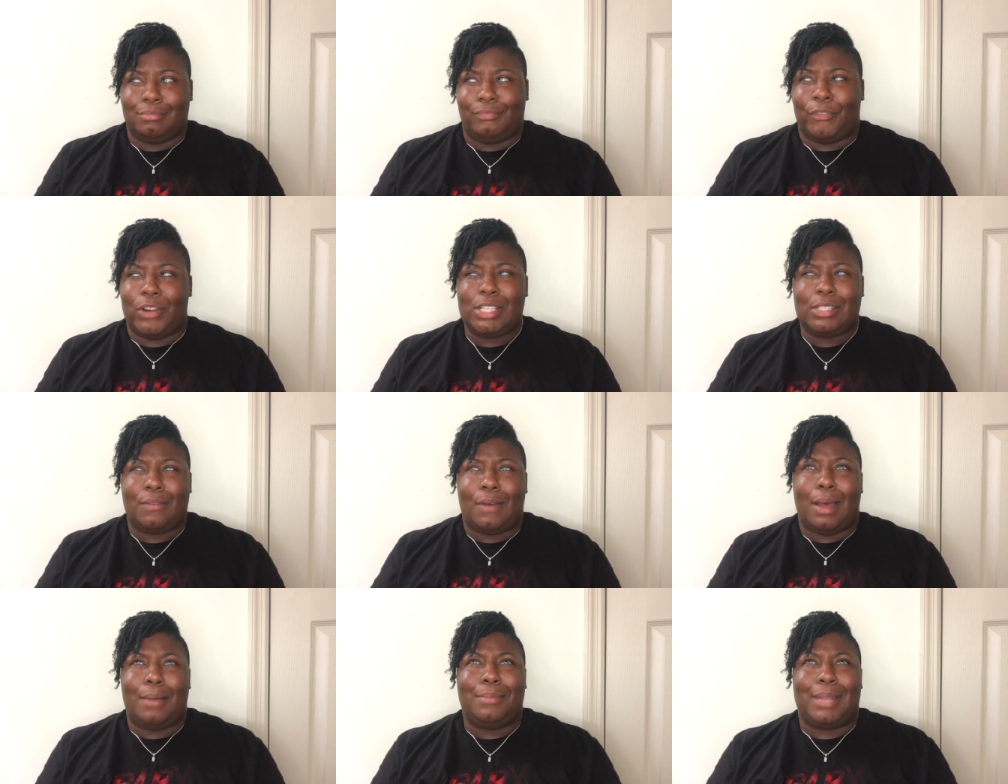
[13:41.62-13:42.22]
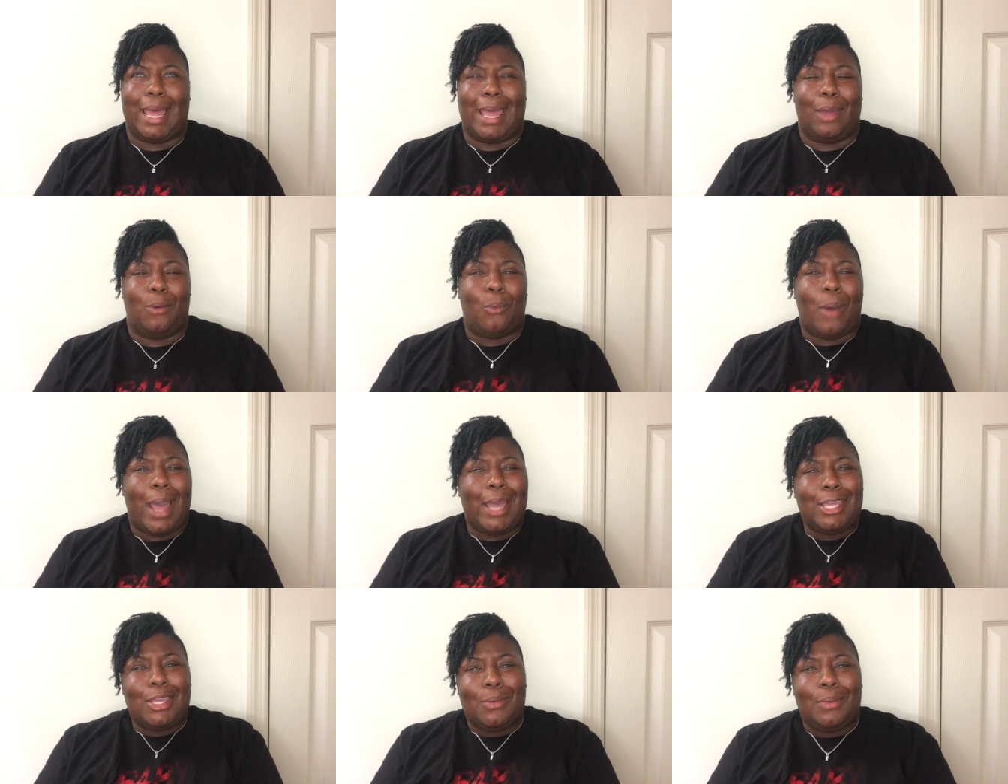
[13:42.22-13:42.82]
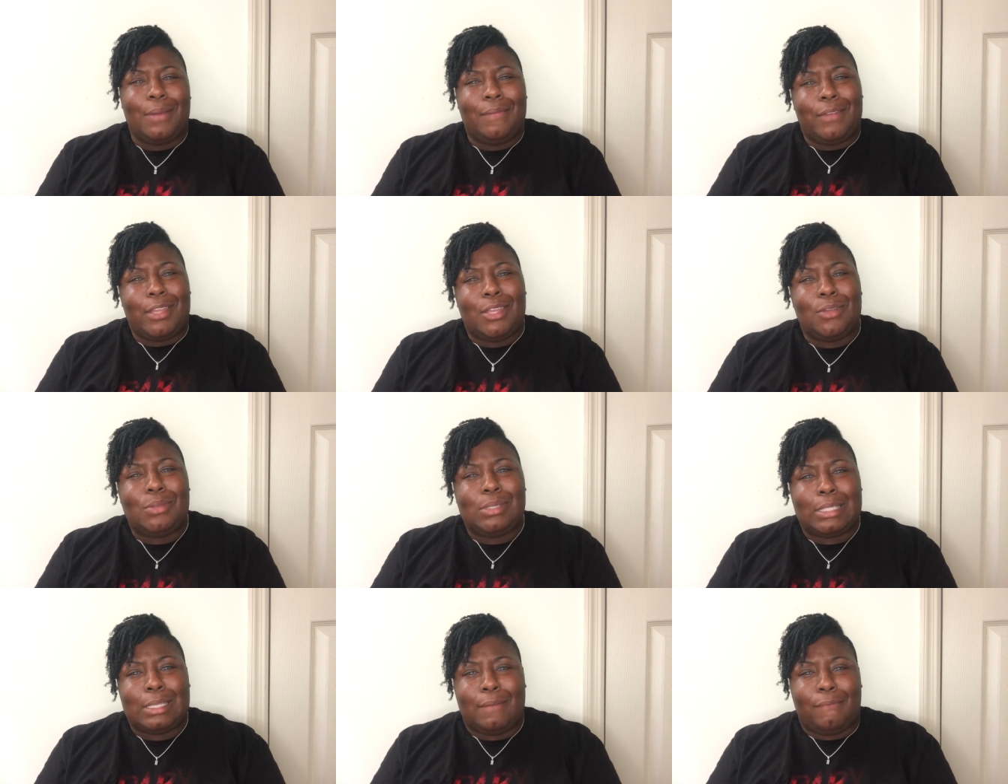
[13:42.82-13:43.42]
First of all, I'm like, why are you even
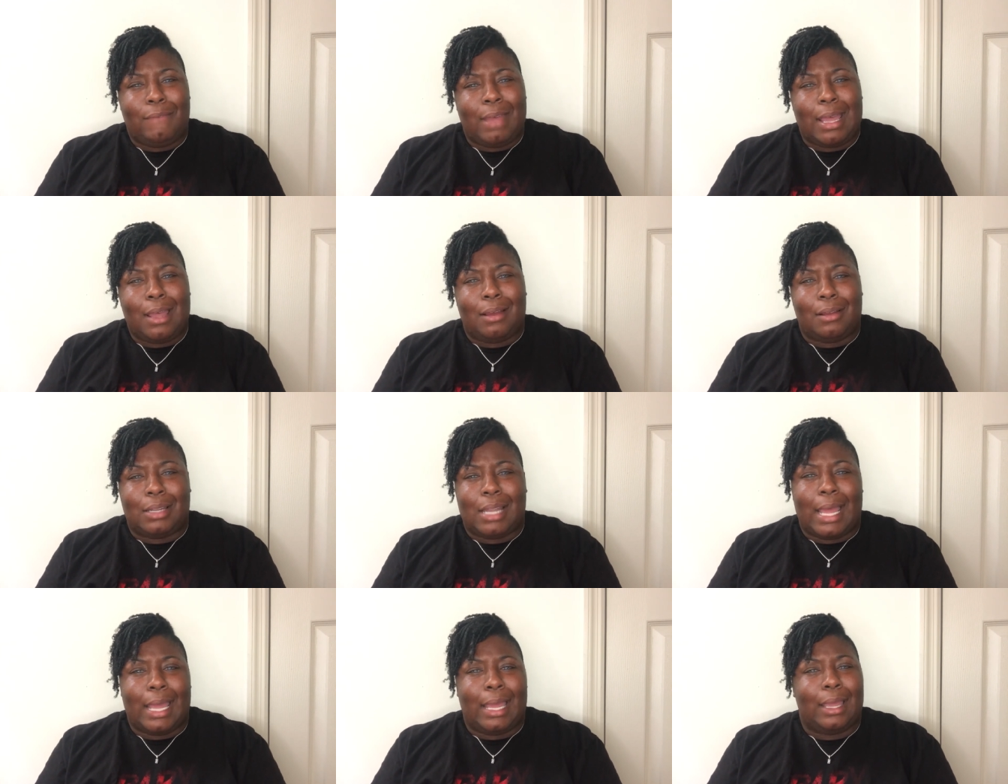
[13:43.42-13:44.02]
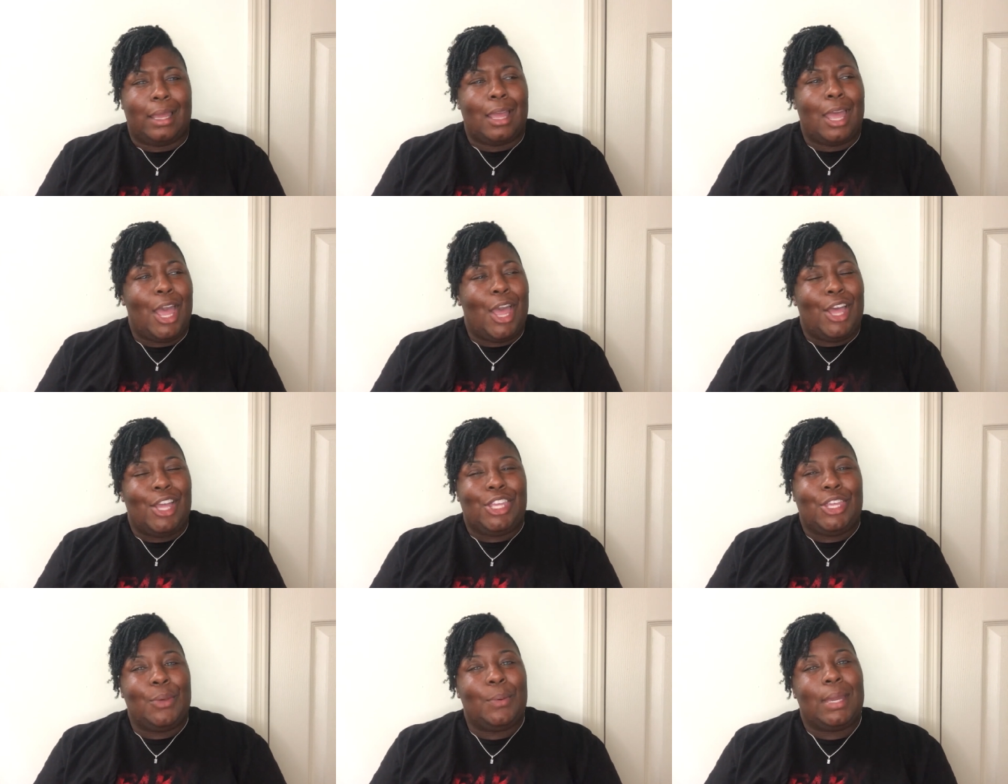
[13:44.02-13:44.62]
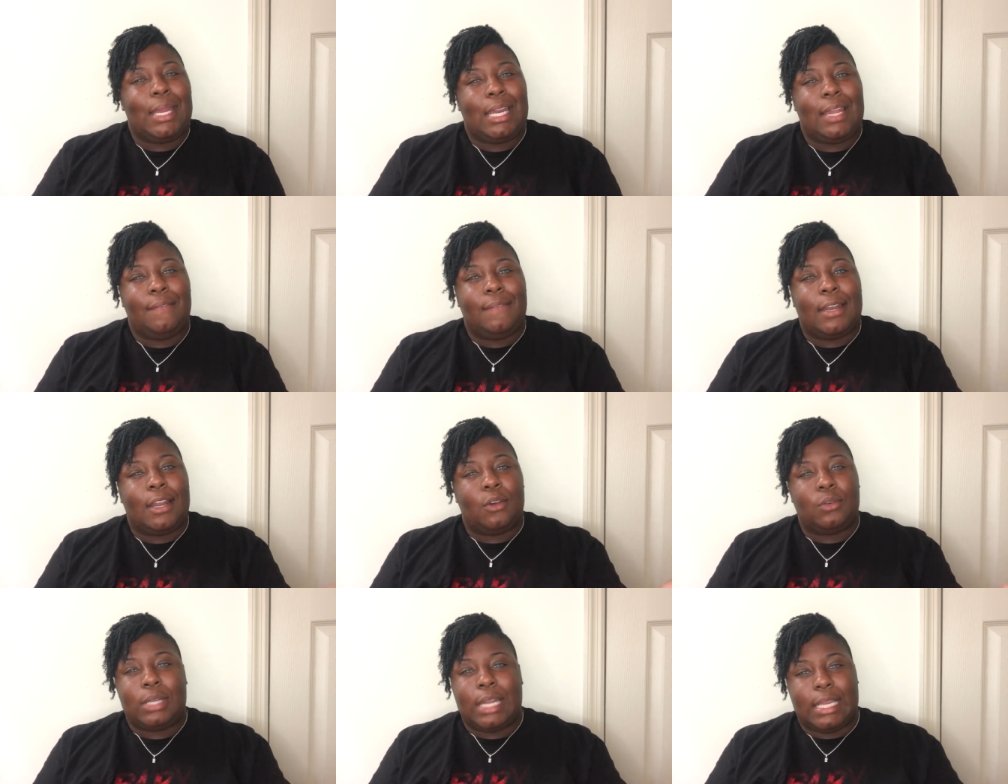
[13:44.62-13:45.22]
using the file? Like, you ain't
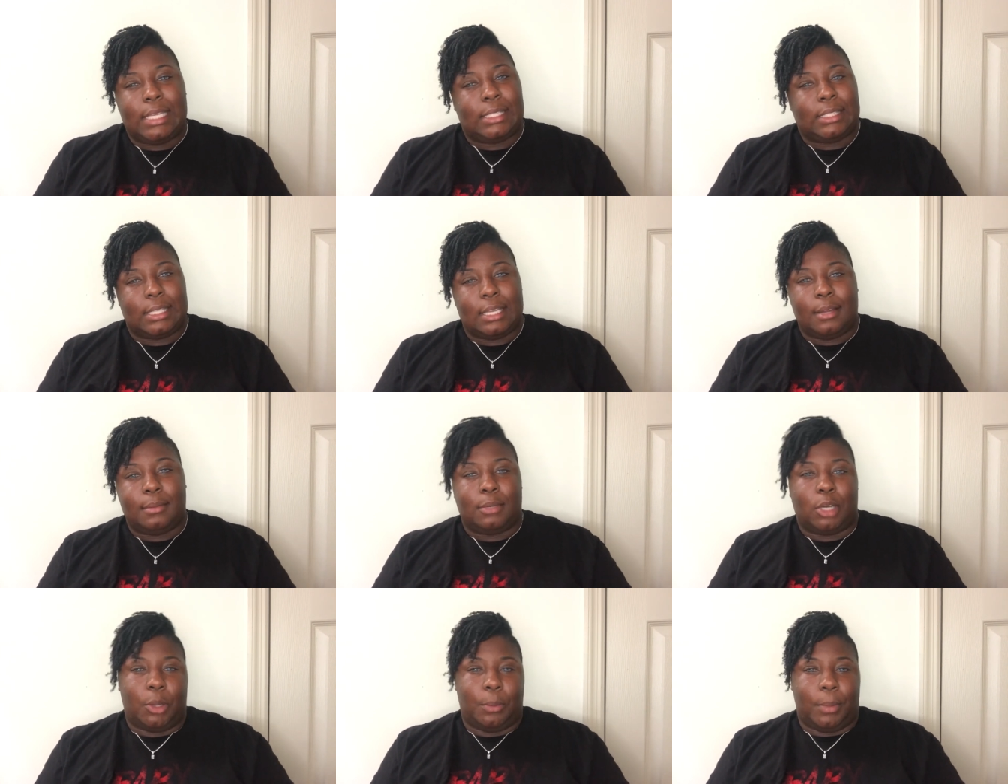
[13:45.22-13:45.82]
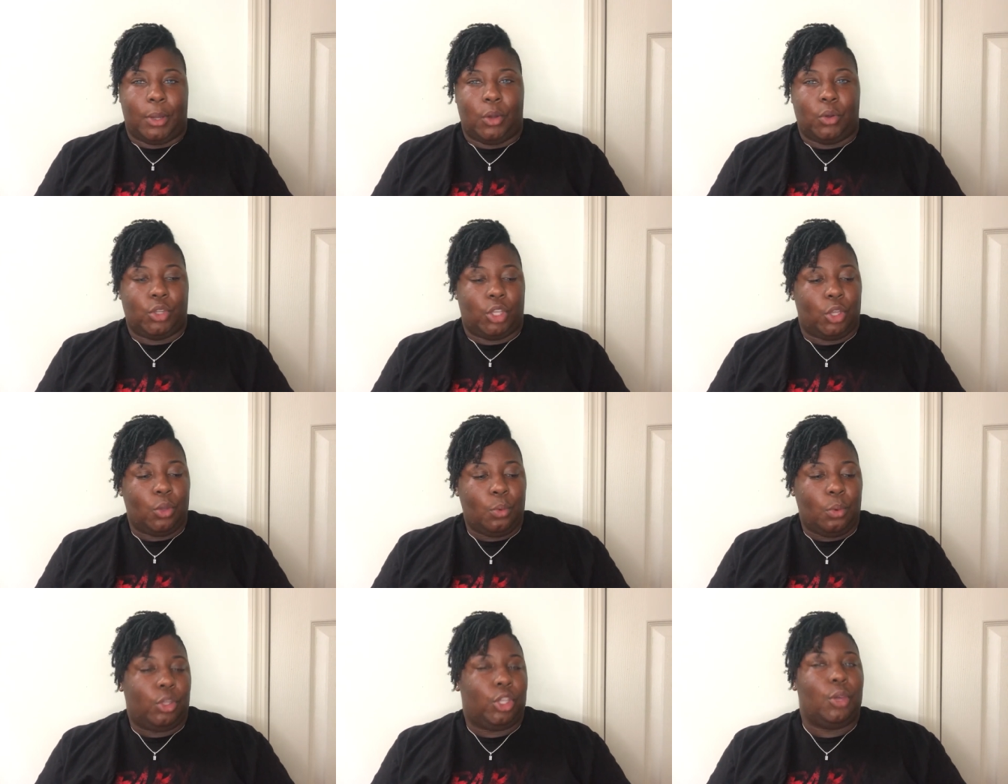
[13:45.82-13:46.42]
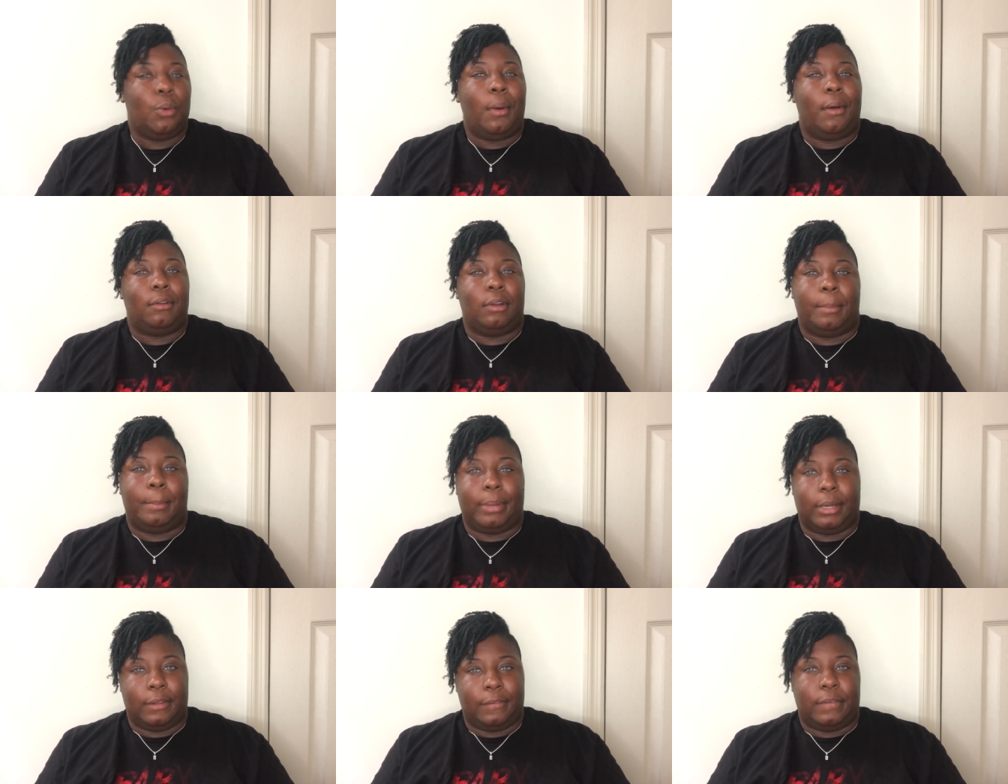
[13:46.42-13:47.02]
even on that step no more. You you on
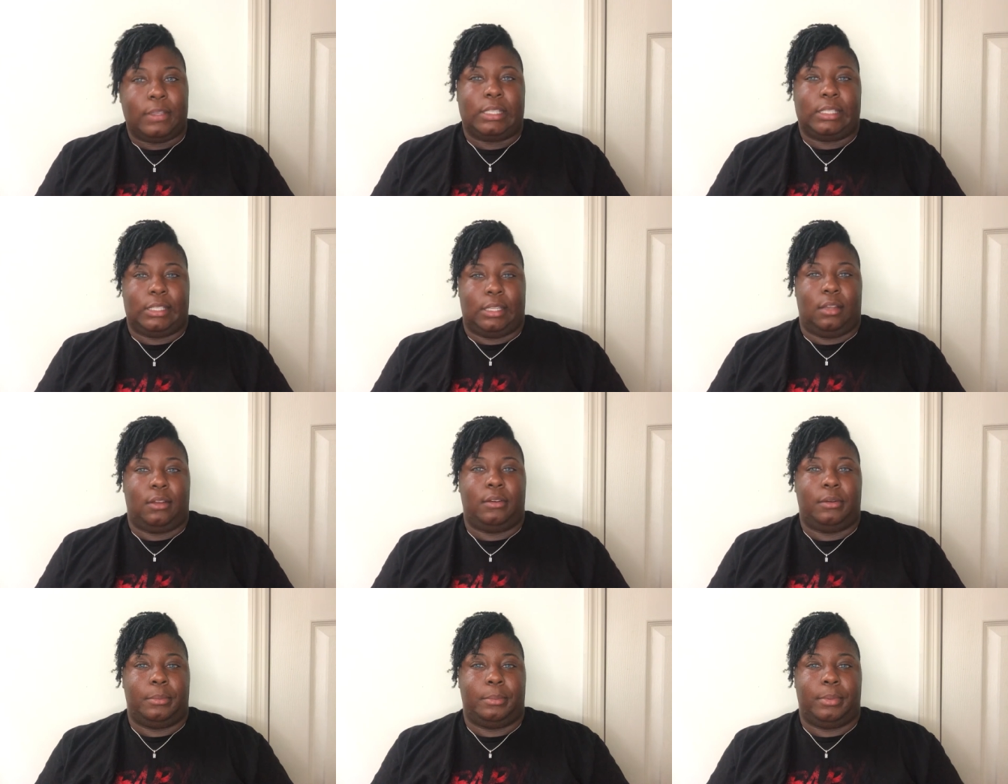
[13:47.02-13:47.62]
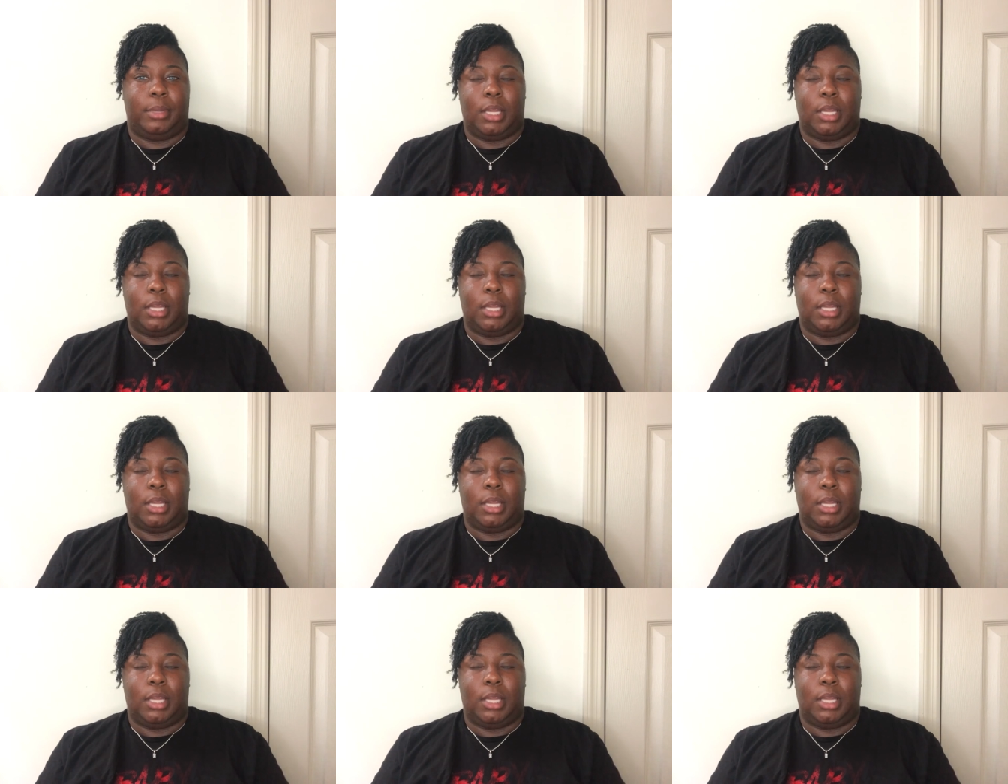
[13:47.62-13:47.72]
the buffing step.